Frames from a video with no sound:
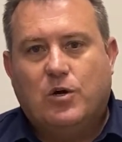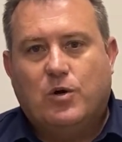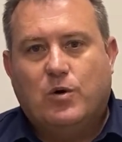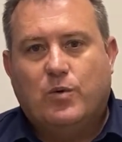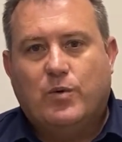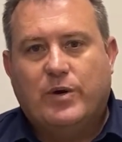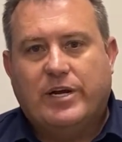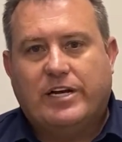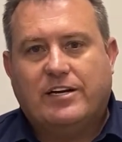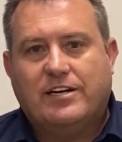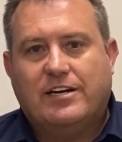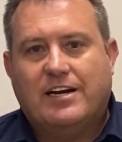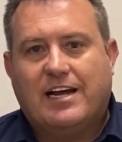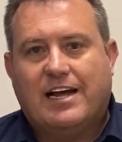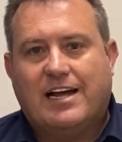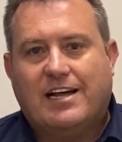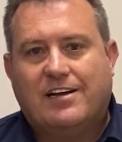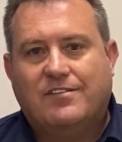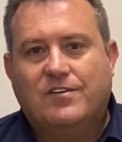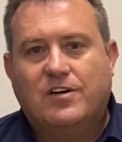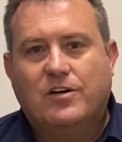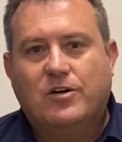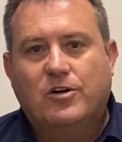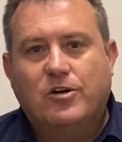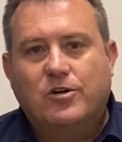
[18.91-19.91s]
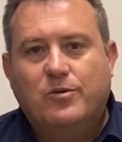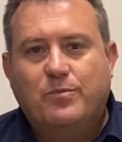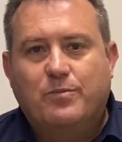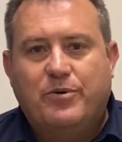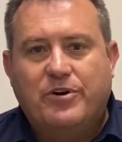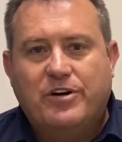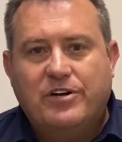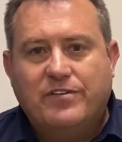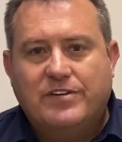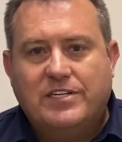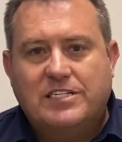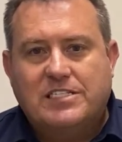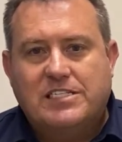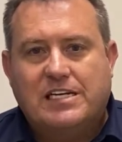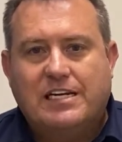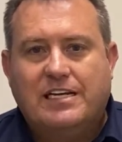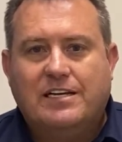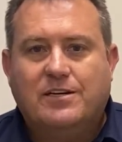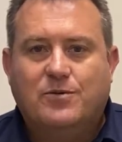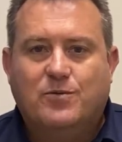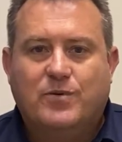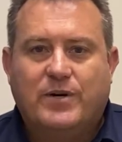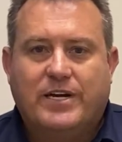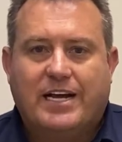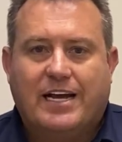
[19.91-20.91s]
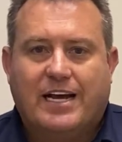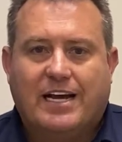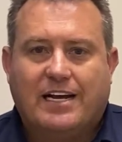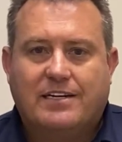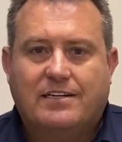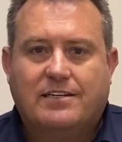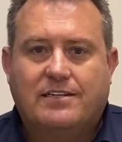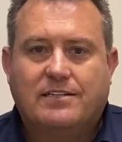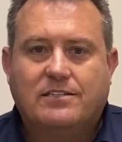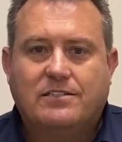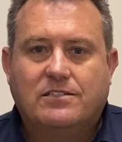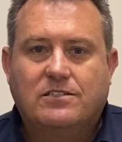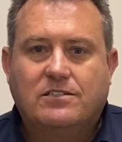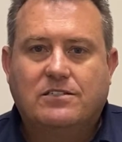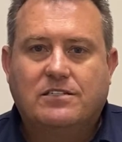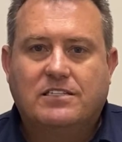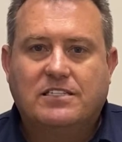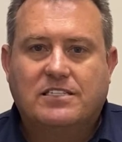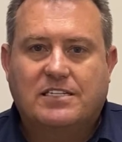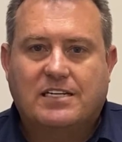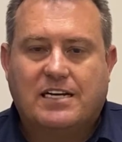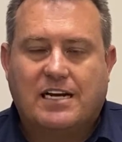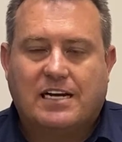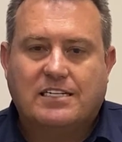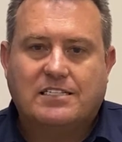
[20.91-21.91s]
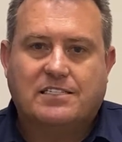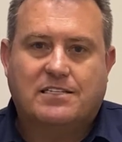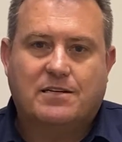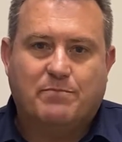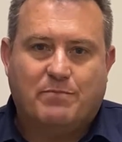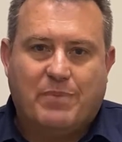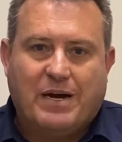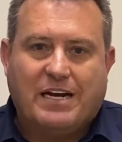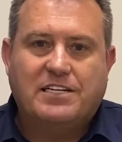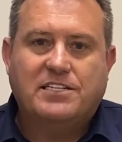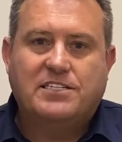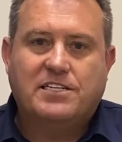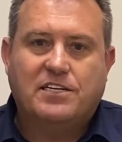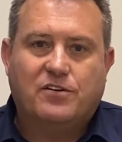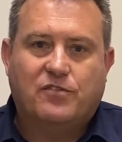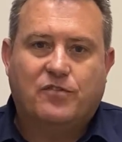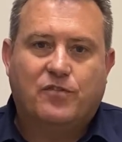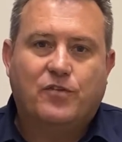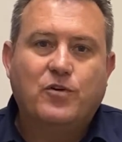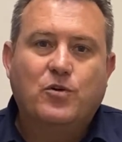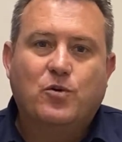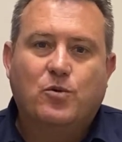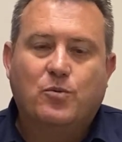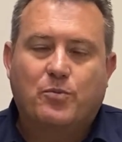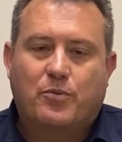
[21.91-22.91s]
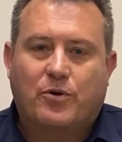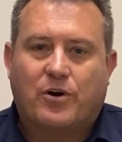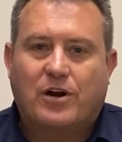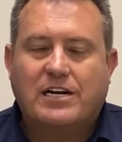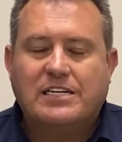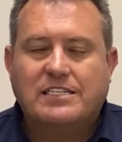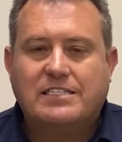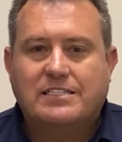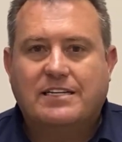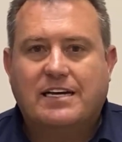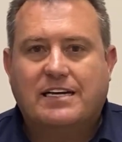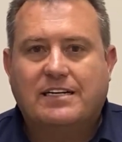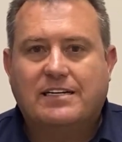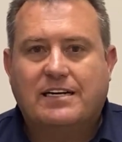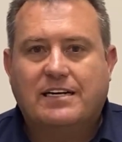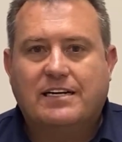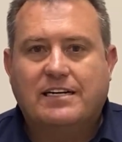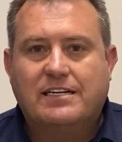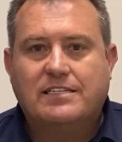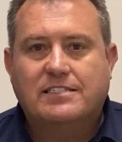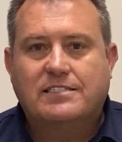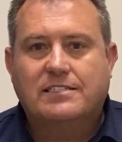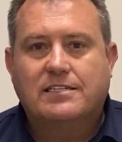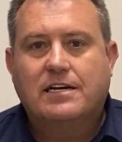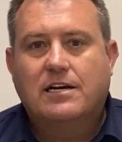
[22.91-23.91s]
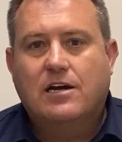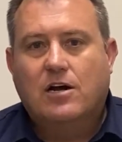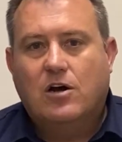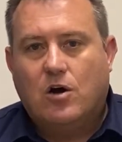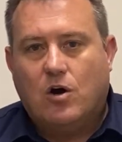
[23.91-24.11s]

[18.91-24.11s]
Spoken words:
We're going to have a look. Previously we had discussed the basic fuel price, that is